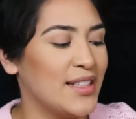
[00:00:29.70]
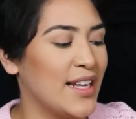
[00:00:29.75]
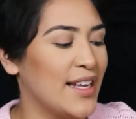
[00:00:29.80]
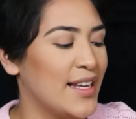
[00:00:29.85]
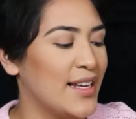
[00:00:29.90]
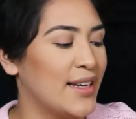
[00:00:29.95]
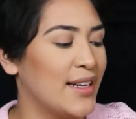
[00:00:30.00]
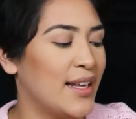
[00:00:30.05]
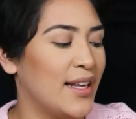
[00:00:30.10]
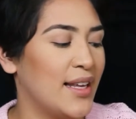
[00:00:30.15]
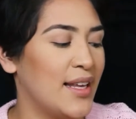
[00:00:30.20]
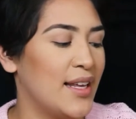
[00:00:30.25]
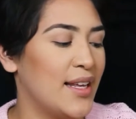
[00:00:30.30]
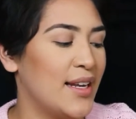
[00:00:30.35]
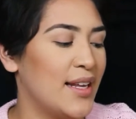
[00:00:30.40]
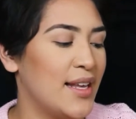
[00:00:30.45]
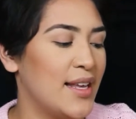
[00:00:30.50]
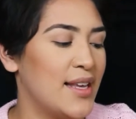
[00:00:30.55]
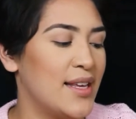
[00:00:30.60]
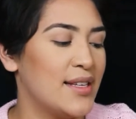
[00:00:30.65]
and
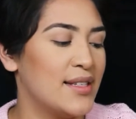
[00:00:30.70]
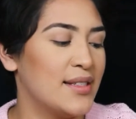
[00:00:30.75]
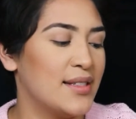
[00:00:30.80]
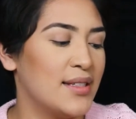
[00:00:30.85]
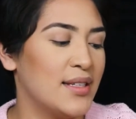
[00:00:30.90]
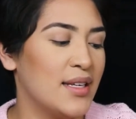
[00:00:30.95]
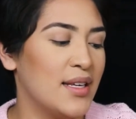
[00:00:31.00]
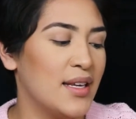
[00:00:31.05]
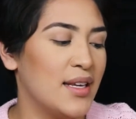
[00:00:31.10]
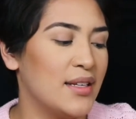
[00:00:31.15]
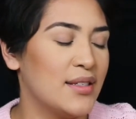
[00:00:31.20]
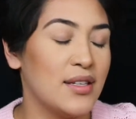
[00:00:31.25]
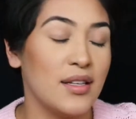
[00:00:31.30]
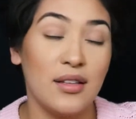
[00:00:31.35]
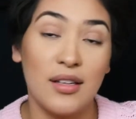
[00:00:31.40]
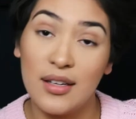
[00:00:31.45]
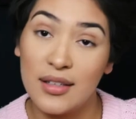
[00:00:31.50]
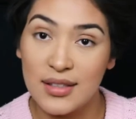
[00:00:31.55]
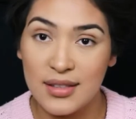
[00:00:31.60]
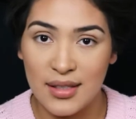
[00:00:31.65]
it is the
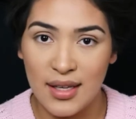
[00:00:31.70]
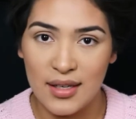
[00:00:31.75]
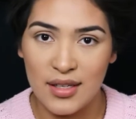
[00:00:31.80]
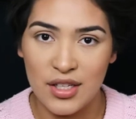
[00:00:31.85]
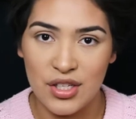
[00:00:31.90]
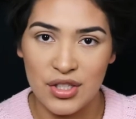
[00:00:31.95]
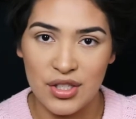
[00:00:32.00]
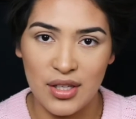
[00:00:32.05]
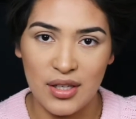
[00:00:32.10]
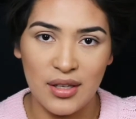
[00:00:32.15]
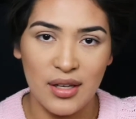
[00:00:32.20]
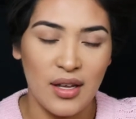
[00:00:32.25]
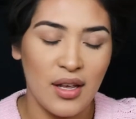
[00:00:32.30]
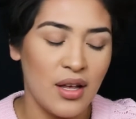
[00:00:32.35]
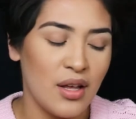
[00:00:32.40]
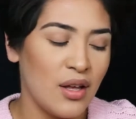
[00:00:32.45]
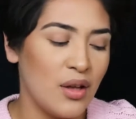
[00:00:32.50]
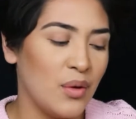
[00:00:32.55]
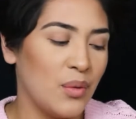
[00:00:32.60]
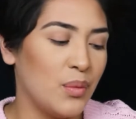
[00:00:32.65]
deluxe edition
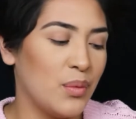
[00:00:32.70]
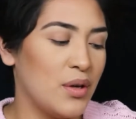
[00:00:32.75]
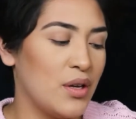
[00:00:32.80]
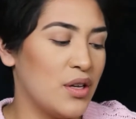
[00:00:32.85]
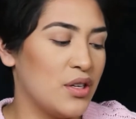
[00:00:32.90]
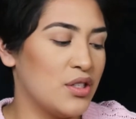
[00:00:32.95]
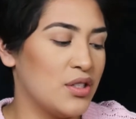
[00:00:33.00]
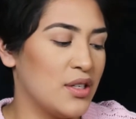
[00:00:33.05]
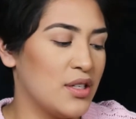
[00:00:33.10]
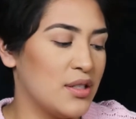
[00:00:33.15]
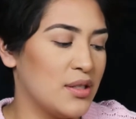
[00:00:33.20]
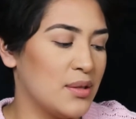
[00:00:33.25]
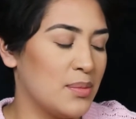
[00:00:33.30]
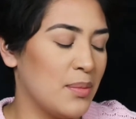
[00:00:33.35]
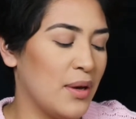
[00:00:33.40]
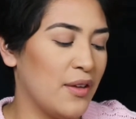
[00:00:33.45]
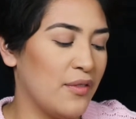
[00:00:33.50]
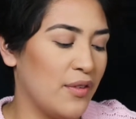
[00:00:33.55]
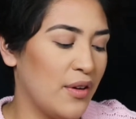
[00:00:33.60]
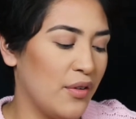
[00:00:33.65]
which is
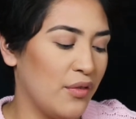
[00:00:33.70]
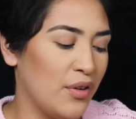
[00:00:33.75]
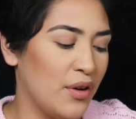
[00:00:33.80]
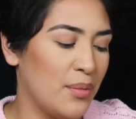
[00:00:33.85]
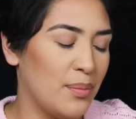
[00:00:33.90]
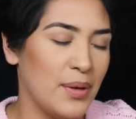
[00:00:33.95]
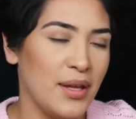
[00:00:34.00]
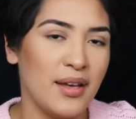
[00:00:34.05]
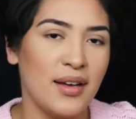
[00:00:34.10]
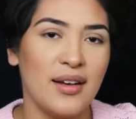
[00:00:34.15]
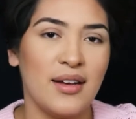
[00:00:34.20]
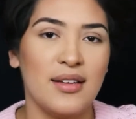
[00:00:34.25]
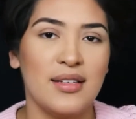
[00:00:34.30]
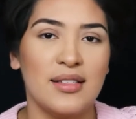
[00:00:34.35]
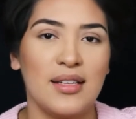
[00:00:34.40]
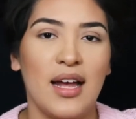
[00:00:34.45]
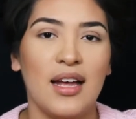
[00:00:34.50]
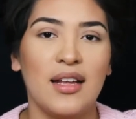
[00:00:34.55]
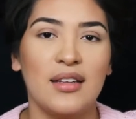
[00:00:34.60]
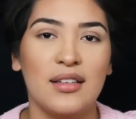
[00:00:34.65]
my favorite
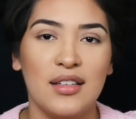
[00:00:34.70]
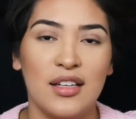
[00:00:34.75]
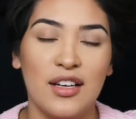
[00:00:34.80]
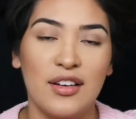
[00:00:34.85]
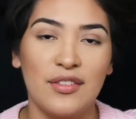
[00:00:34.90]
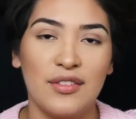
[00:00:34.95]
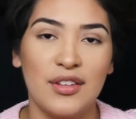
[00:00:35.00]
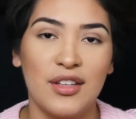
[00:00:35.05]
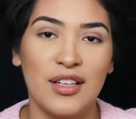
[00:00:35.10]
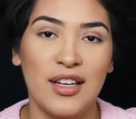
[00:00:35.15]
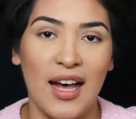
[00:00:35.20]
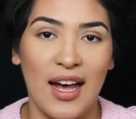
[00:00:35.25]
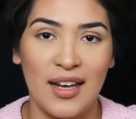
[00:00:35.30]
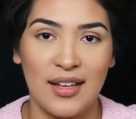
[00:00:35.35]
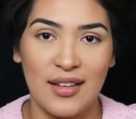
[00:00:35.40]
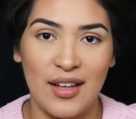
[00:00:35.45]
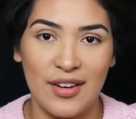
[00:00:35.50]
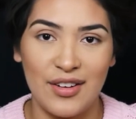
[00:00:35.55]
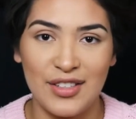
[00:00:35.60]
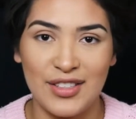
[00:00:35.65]
because I love the
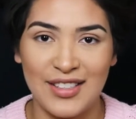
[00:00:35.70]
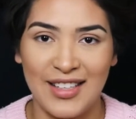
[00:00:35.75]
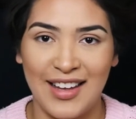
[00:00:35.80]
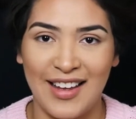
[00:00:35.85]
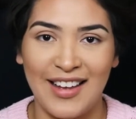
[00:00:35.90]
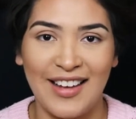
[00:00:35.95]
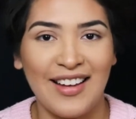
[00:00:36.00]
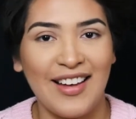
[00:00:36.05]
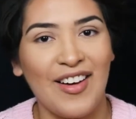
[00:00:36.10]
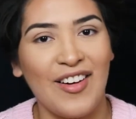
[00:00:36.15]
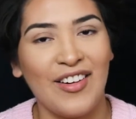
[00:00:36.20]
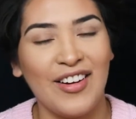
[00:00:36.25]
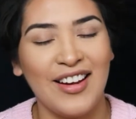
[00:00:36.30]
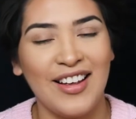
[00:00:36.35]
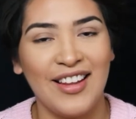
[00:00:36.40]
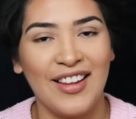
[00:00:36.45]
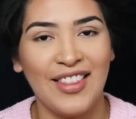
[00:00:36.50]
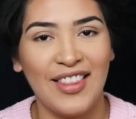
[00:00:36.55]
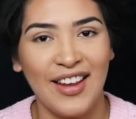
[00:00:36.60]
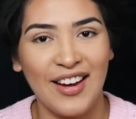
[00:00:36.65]
highlighters that are
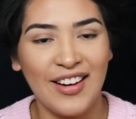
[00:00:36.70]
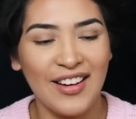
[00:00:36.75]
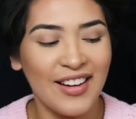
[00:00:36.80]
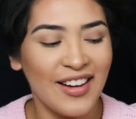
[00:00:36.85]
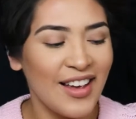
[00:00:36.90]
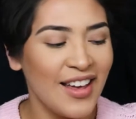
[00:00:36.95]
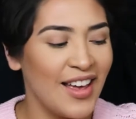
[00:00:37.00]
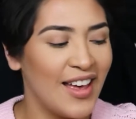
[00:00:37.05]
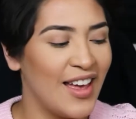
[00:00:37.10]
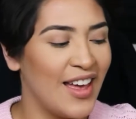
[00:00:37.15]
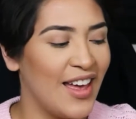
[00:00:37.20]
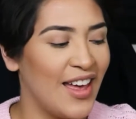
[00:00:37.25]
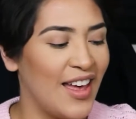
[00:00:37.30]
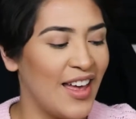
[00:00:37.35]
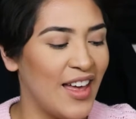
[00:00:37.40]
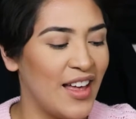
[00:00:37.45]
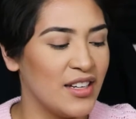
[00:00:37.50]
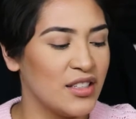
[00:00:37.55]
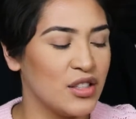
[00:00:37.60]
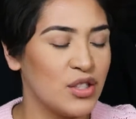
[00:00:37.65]
in there
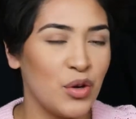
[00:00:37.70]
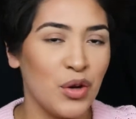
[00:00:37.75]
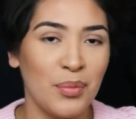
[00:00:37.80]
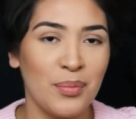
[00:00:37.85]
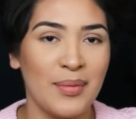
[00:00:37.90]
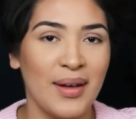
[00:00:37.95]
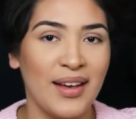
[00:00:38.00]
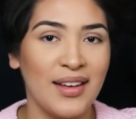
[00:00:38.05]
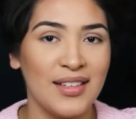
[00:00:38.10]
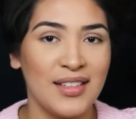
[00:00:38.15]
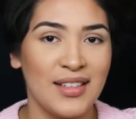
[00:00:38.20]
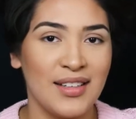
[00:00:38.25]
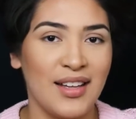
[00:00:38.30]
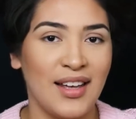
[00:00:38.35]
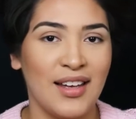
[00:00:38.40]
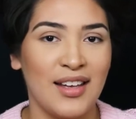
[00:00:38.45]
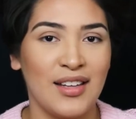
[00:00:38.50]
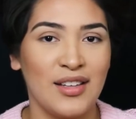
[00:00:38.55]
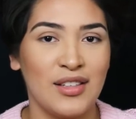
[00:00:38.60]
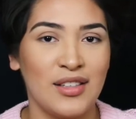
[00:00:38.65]
and don't mind
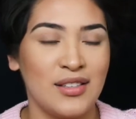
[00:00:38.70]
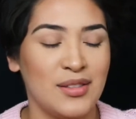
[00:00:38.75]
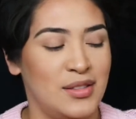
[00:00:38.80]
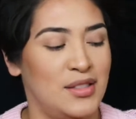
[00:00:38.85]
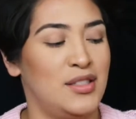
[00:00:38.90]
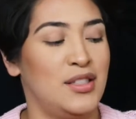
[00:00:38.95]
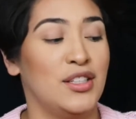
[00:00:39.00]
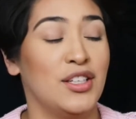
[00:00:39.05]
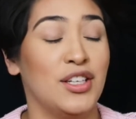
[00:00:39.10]
that it's